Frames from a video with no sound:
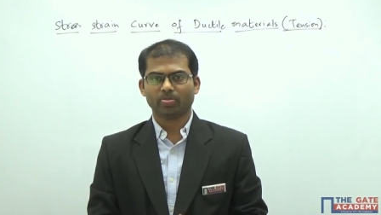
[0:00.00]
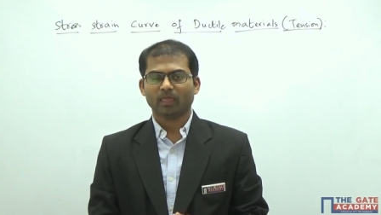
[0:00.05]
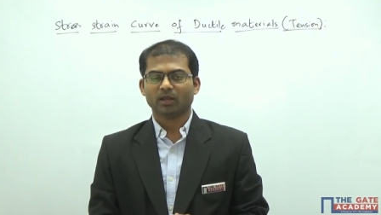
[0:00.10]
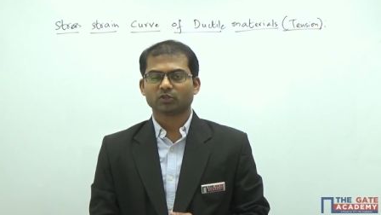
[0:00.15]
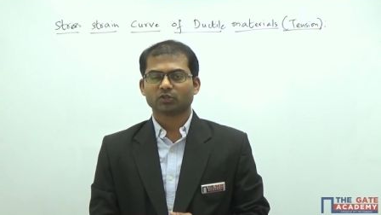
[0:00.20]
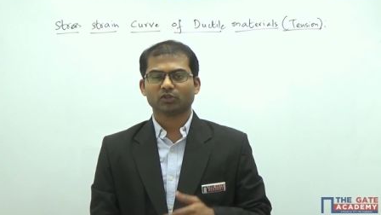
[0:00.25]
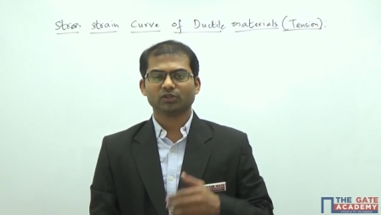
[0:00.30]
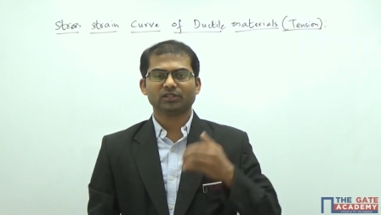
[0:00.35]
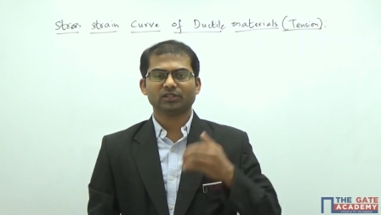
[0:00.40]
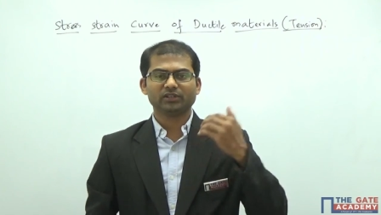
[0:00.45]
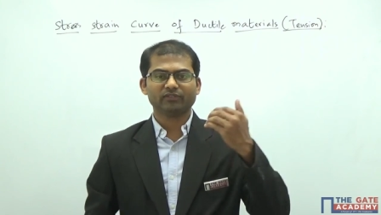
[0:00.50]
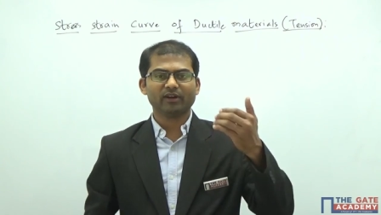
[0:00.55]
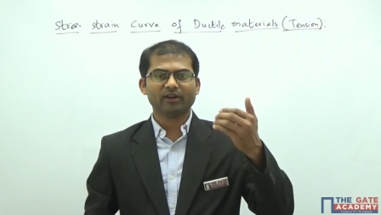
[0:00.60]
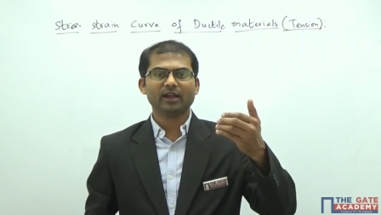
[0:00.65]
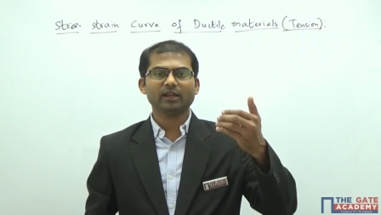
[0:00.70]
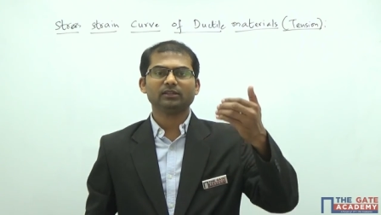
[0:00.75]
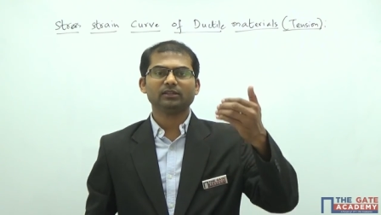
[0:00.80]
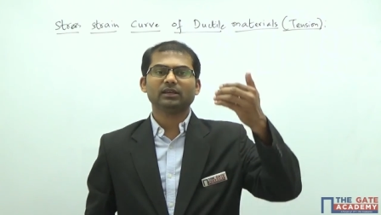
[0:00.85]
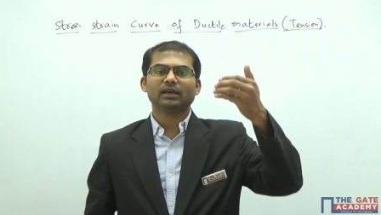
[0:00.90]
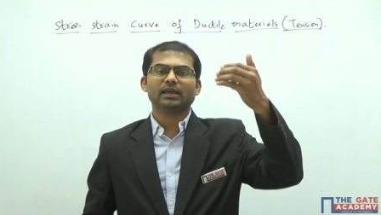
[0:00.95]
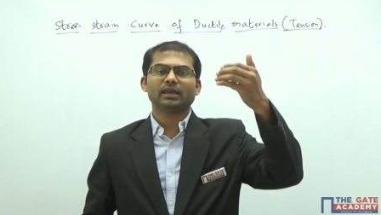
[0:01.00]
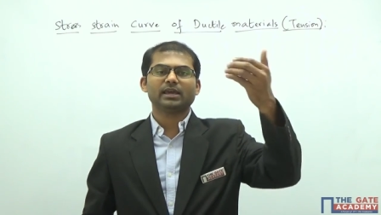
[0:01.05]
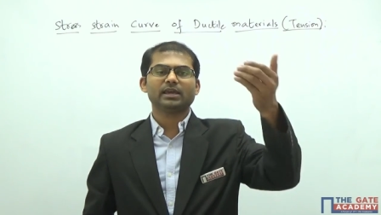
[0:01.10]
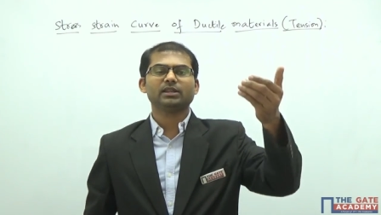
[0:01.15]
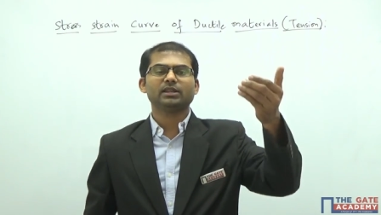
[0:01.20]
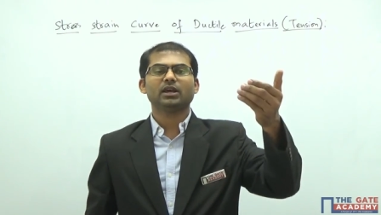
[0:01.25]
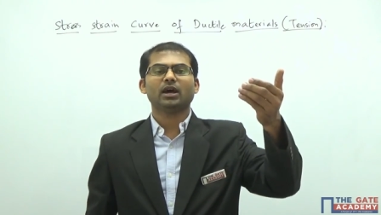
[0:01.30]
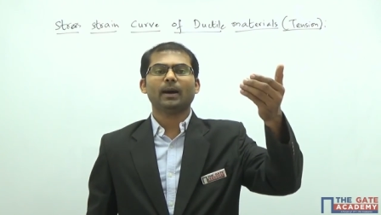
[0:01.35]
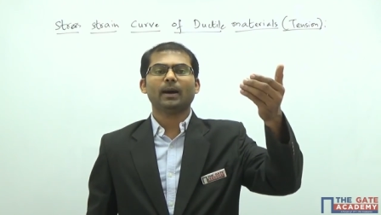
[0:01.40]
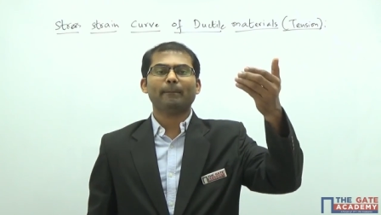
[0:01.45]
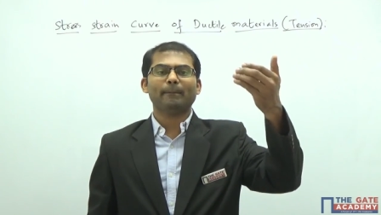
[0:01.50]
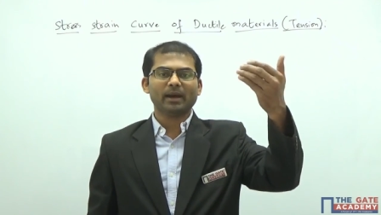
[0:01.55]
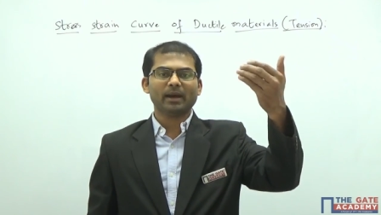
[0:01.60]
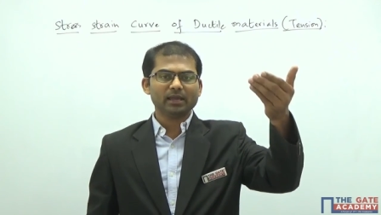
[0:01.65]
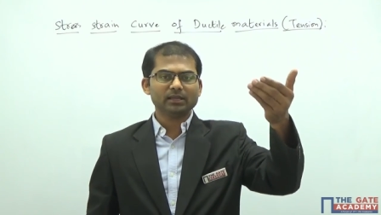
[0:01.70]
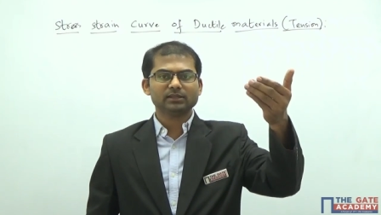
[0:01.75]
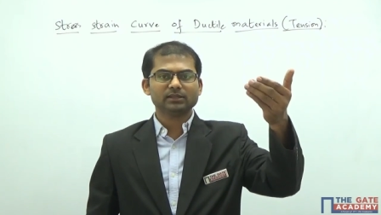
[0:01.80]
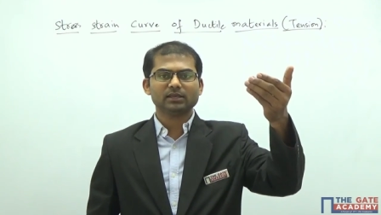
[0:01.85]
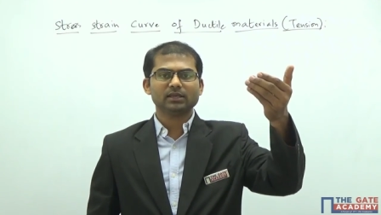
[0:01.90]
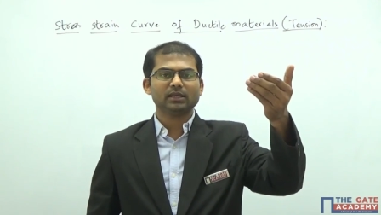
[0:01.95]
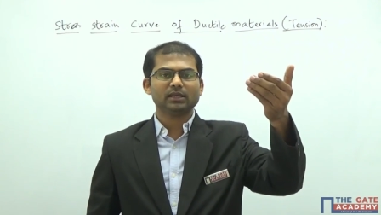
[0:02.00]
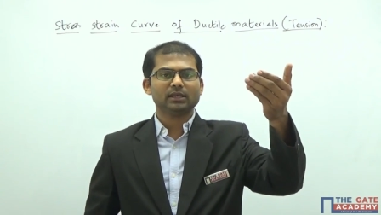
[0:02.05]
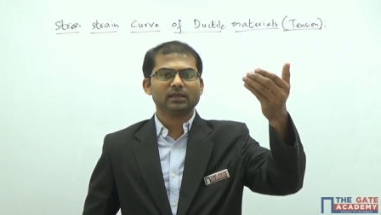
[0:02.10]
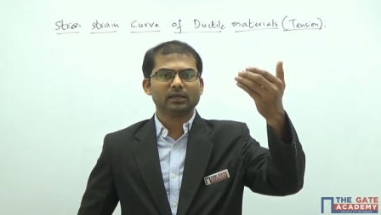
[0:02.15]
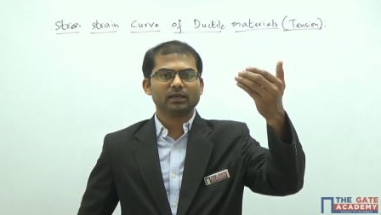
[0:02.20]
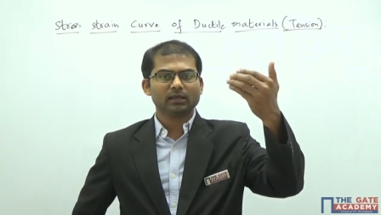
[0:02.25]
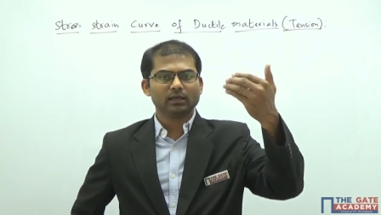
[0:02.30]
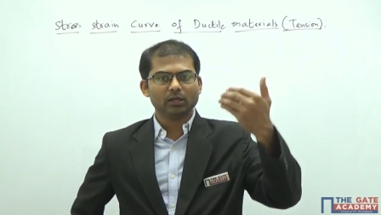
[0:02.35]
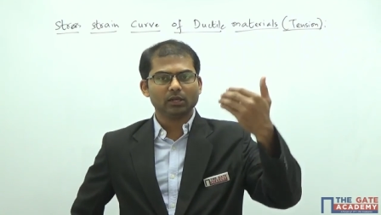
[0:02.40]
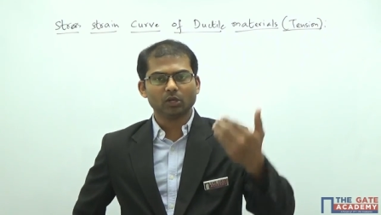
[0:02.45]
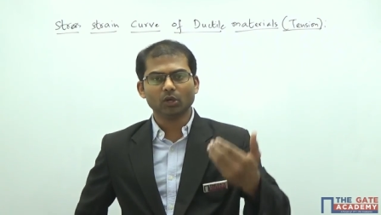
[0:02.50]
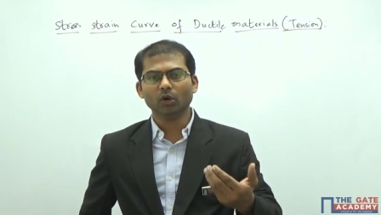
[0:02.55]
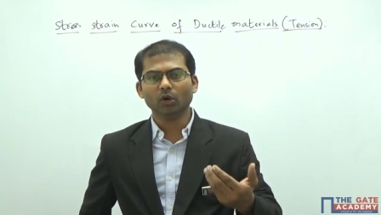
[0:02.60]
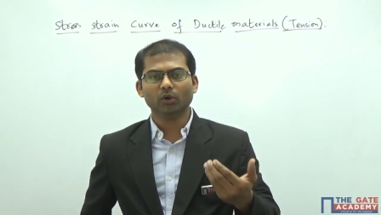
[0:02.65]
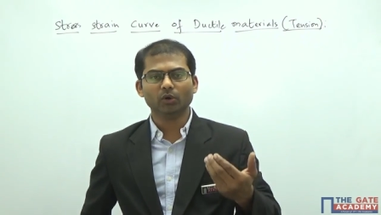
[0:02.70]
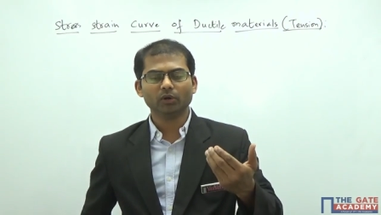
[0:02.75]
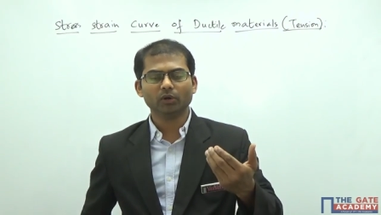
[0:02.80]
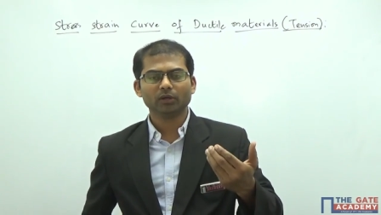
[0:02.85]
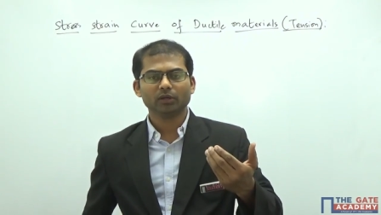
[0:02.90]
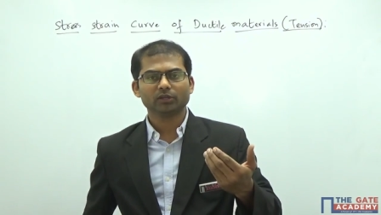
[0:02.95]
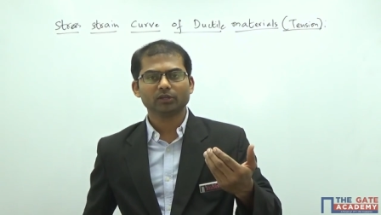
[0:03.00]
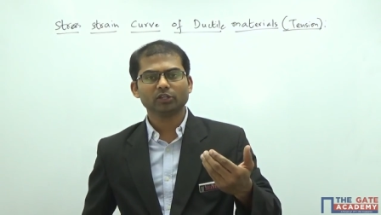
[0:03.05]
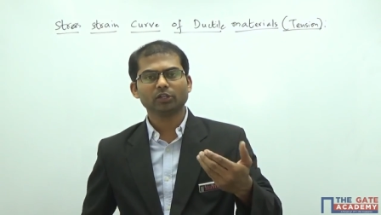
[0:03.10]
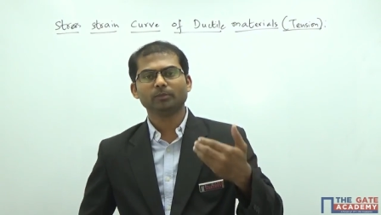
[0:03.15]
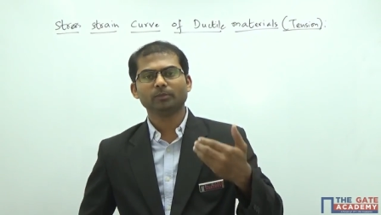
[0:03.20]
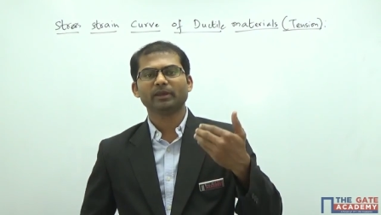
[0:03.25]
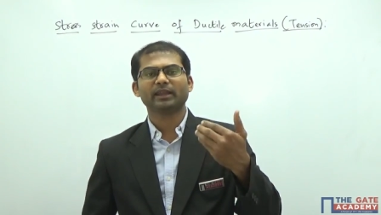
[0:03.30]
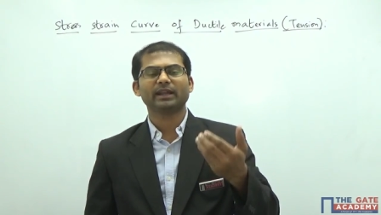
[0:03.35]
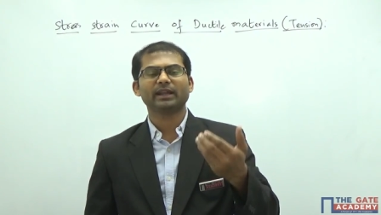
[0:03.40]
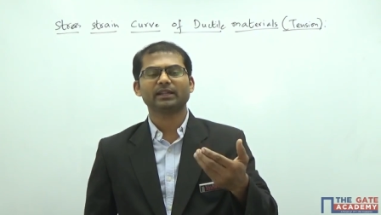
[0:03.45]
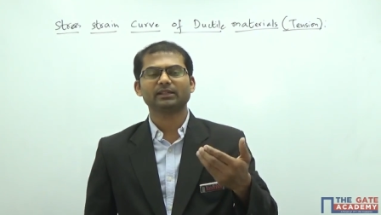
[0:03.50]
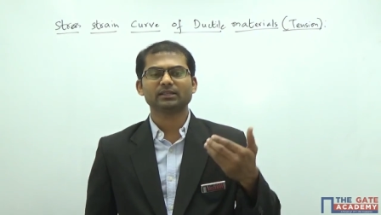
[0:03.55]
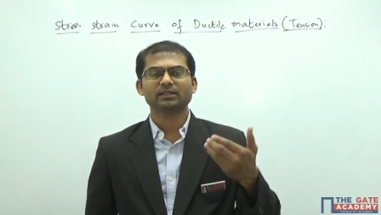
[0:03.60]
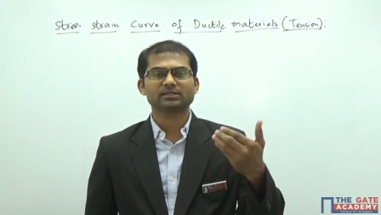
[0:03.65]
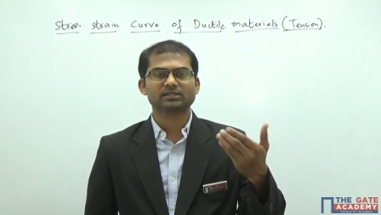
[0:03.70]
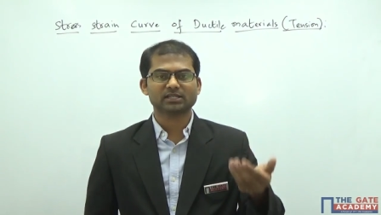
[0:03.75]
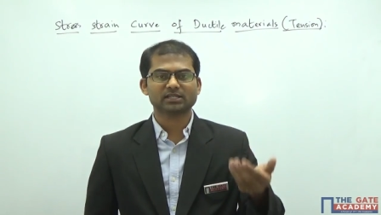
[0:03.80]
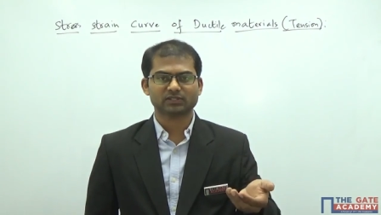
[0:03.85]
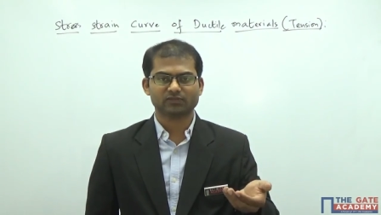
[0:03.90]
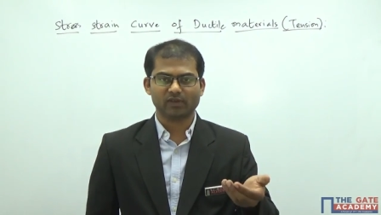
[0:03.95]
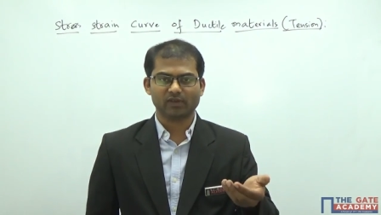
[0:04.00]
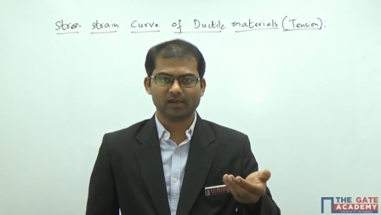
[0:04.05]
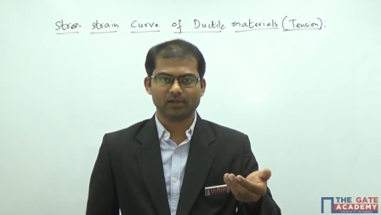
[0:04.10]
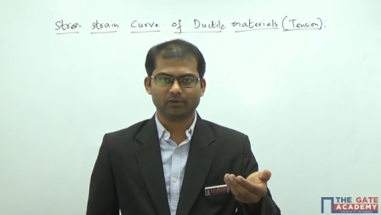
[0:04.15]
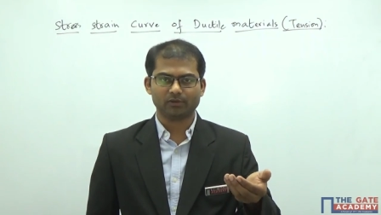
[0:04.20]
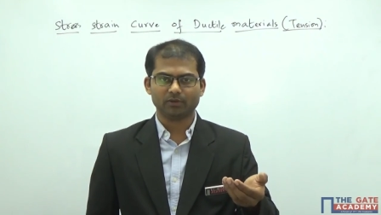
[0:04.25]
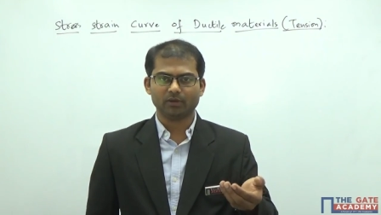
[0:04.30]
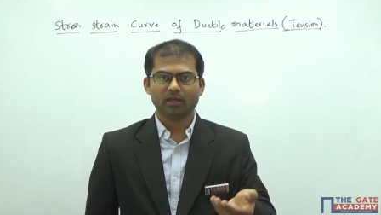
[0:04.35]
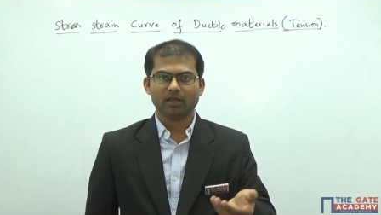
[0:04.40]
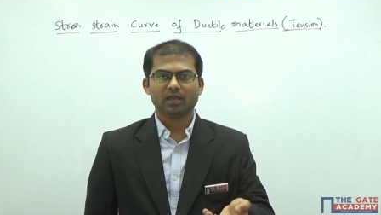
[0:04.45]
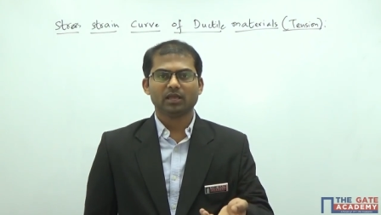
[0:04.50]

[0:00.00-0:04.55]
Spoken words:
So you divide the area by the load, you'll be getting the stress value.